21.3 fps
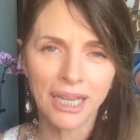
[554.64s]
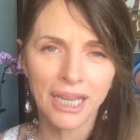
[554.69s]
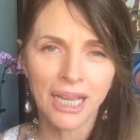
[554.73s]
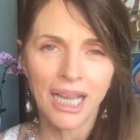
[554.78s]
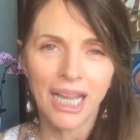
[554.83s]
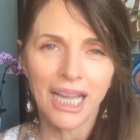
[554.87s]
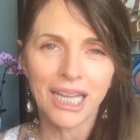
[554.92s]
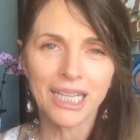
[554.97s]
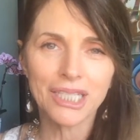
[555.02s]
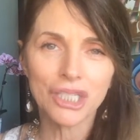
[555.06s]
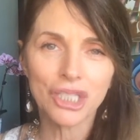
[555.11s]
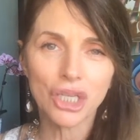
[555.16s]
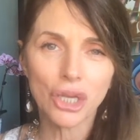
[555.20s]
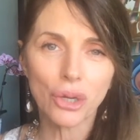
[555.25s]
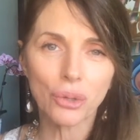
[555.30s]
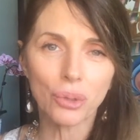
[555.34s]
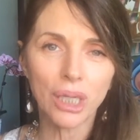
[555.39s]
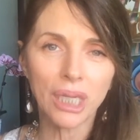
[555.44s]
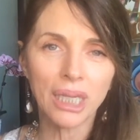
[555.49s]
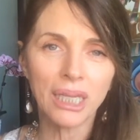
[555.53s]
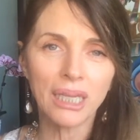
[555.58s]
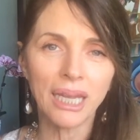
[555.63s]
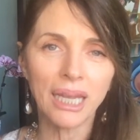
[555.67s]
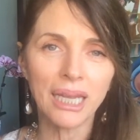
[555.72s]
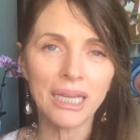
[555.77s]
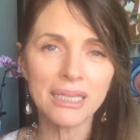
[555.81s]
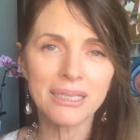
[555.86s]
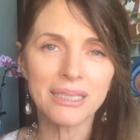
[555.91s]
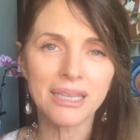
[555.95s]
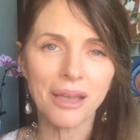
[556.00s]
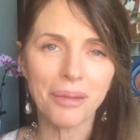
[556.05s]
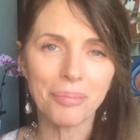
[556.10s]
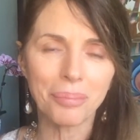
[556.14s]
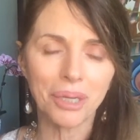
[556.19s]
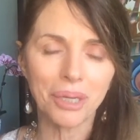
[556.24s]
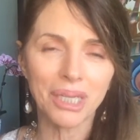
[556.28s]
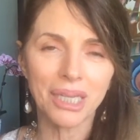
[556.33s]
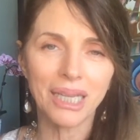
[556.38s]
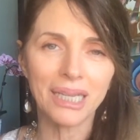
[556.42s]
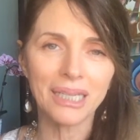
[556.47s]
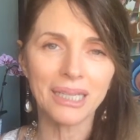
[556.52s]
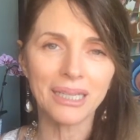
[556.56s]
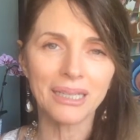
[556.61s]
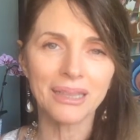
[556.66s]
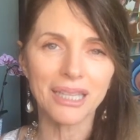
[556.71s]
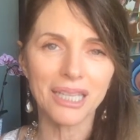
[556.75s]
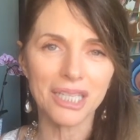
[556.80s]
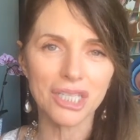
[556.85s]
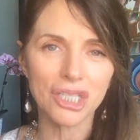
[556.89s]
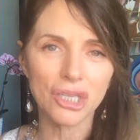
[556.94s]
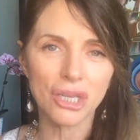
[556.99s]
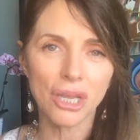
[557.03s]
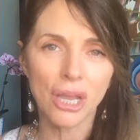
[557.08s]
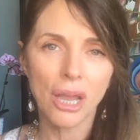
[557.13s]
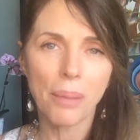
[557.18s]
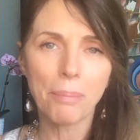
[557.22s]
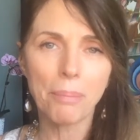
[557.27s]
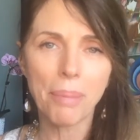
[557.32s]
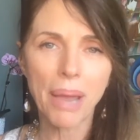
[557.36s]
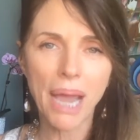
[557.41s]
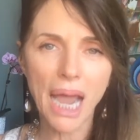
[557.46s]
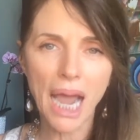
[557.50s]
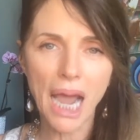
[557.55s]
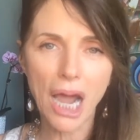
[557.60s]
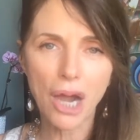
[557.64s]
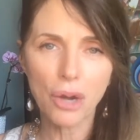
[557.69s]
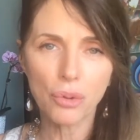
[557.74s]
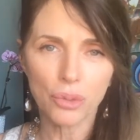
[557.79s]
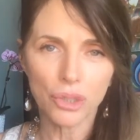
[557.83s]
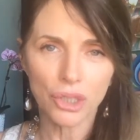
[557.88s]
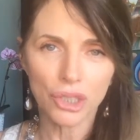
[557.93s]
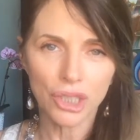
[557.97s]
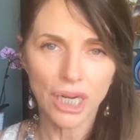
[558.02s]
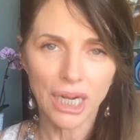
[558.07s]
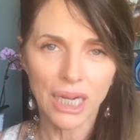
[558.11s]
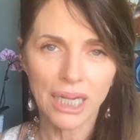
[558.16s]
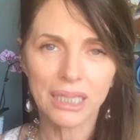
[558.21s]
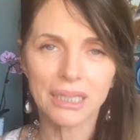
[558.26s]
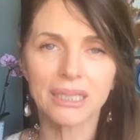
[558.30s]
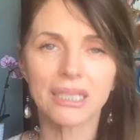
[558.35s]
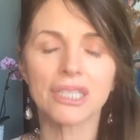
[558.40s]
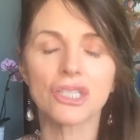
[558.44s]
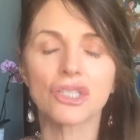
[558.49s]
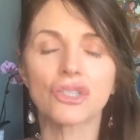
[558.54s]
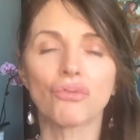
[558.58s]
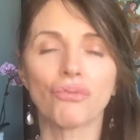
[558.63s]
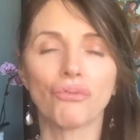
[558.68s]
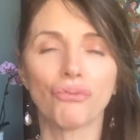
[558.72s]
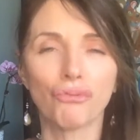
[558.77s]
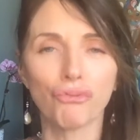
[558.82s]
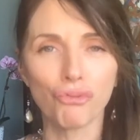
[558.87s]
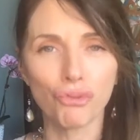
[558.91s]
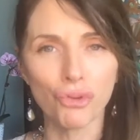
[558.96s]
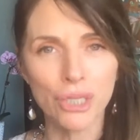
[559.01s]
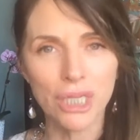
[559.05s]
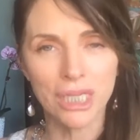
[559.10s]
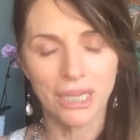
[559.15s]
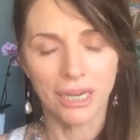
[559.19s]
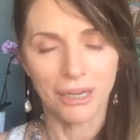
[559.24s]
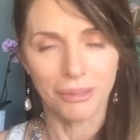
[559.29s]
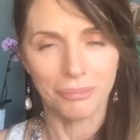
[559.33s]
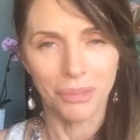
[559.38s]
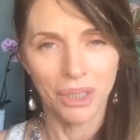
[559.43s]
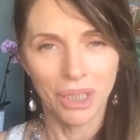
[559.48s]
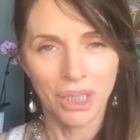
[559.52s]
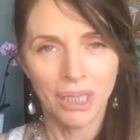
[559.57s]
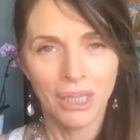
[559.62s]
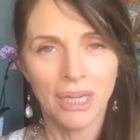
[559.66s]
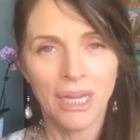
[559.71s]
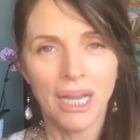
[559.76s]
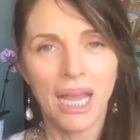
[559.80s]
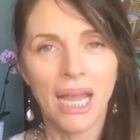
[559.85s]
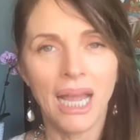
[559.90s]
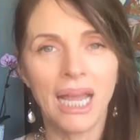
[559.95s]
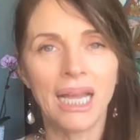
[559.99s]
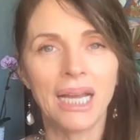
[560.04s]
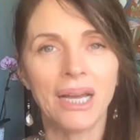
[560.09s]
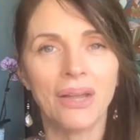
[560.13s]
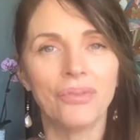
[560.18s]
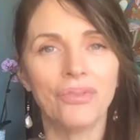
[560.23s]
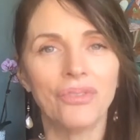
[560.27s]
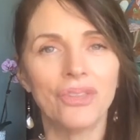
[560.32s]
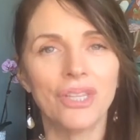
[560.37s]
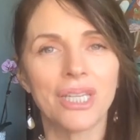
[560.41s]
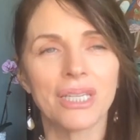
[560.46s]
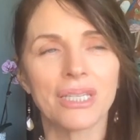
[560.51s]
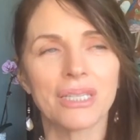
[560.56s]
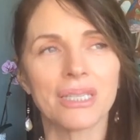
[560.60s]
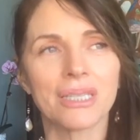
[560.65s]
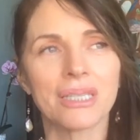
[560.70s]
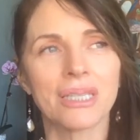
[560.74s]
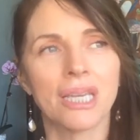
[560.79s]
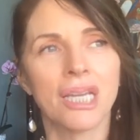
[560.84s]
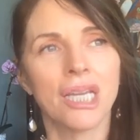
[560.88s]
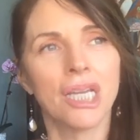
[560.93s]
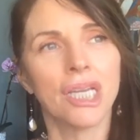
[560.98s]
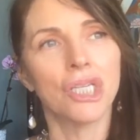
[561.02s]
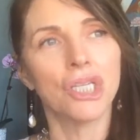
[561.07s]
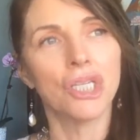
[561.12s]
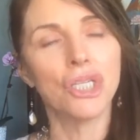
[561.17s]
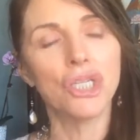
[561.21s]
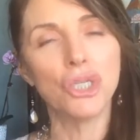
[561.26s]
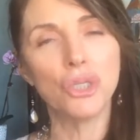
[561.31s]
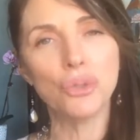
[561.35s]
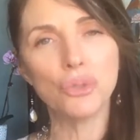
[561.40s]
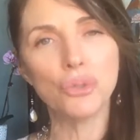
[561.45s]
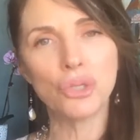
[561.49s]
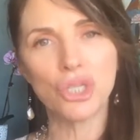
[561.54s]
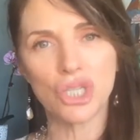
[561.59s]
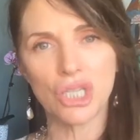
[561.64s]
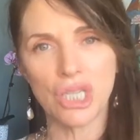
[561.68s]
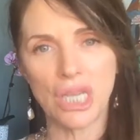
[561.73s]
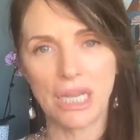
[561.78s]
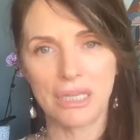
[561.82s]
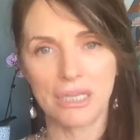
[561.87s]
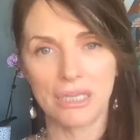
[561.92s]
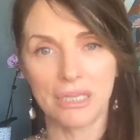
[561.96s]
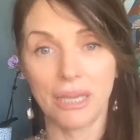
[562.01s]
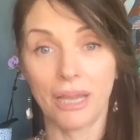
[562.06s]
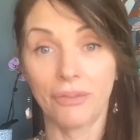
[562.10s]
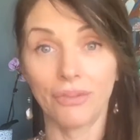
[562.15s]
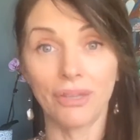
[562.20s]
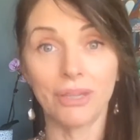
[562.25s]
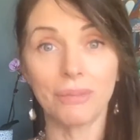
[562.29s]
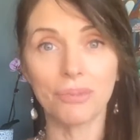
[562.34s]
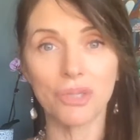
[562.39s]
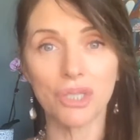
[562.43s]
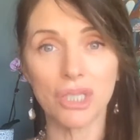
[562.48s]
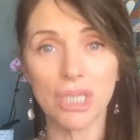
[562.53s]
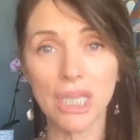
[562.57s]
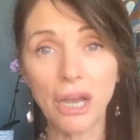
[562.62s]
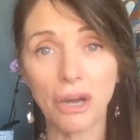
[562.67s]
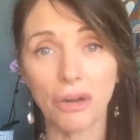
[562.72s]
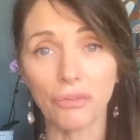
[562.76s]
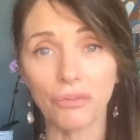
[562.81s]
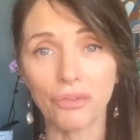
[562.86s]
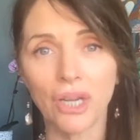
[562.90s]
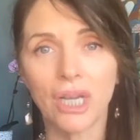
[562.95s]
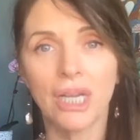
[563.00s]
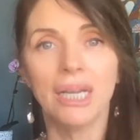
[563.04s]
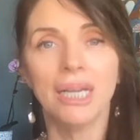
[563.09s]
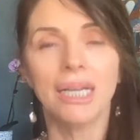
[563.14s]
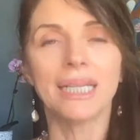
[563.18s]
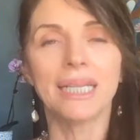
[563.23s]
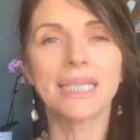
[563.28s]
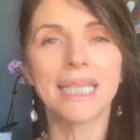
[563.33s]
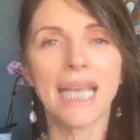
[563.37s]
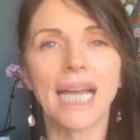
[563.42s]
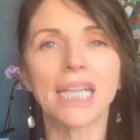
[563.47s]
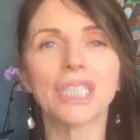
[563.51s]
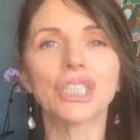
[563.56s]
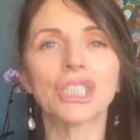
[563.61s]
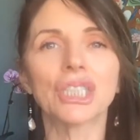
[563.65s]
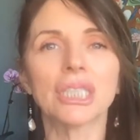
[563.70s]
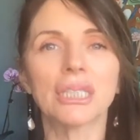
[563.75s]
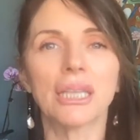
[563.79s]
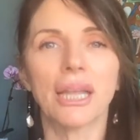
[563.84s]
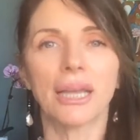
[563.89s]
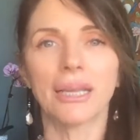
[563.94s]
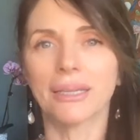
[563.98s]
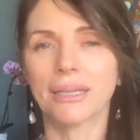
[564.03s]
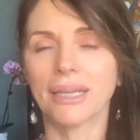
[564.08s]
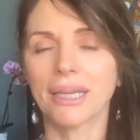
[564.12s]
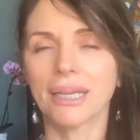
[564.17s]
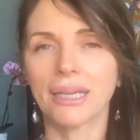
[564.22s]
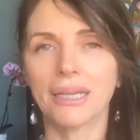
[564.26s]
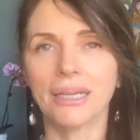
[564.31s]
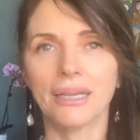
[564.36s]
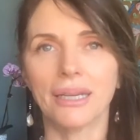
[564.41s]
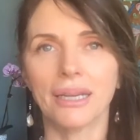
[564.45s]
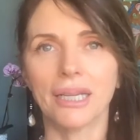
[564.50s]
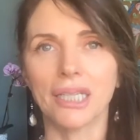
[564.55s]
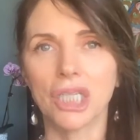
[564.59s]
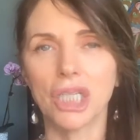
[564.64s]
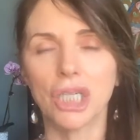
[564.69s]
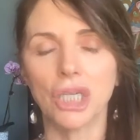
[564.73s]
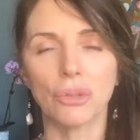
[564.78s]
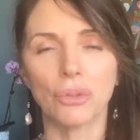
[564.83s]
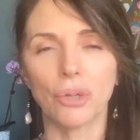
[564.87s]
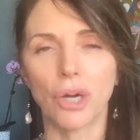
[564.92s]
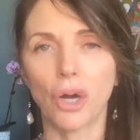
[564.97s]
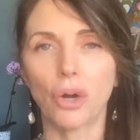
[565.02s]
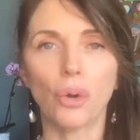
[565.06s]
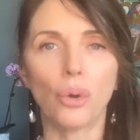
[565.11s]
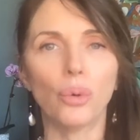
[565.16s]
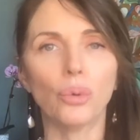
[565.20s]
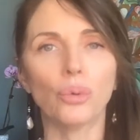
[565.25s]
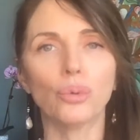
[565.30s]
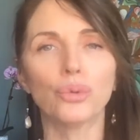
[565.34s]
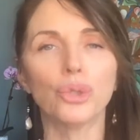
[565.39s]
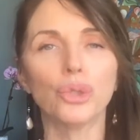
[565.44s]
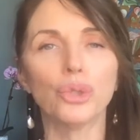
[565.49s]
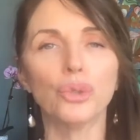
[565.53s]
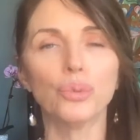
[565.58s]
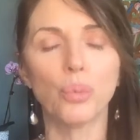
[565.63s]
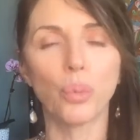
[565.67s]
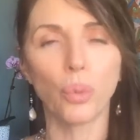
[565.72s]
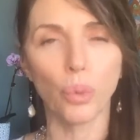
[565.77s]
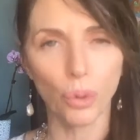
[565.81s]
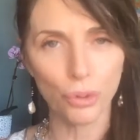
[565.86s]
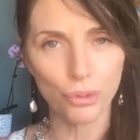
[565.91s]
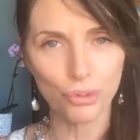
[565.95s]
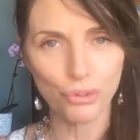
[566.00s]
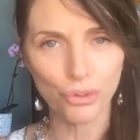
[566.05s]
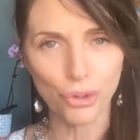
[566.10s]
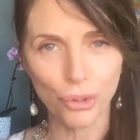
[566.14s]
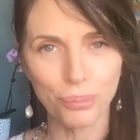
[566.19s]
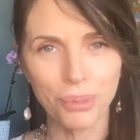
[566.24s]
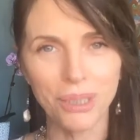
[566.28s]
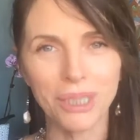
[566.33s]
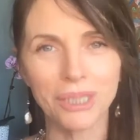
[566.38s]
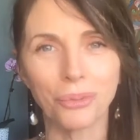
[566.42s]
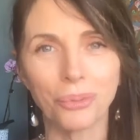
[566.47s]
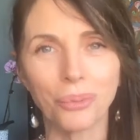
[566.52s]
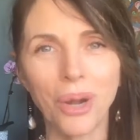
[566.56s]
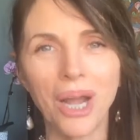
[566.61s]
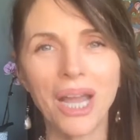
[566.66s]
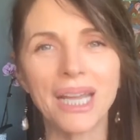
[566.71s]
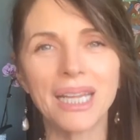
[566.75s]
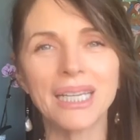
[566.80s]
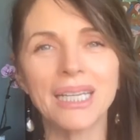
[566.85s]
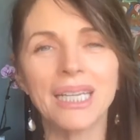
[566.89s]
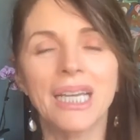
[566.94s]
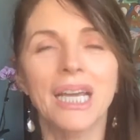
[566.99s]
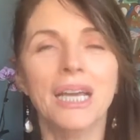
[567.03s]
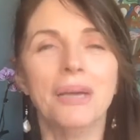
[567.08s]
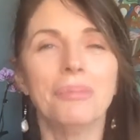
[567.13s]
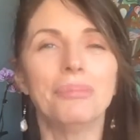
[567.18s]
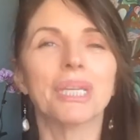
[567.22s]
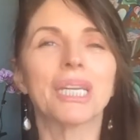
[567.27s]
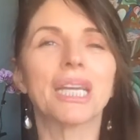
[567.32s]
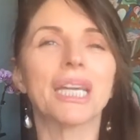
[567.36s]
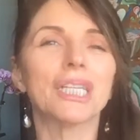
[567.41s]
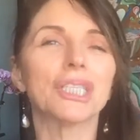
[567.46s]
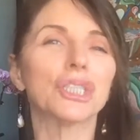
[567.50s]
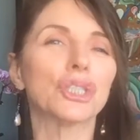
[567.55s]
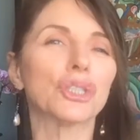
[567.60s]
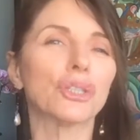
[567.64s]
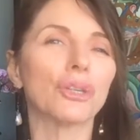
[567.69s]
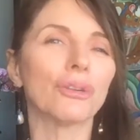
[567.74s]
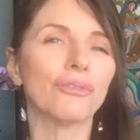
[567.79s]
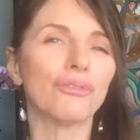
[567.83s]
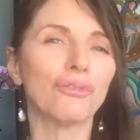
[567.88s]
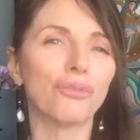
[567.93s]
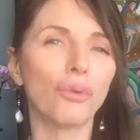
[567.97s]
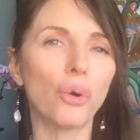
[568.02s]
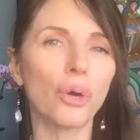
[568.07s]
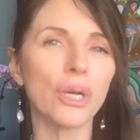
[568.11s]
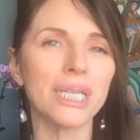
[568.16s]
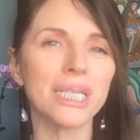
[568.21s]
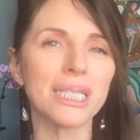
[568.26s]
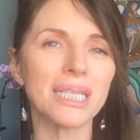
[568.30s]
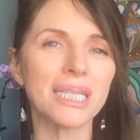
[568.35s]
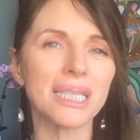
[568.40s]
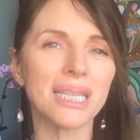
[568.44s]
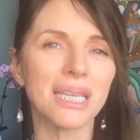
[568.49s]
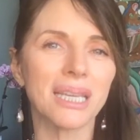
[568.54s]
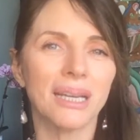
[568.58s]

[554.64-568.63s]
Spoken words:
And so he ends up getting this power and this freedom and this new sense of himself. It's actually like getting, a whole new wardrobe in a way, because your voice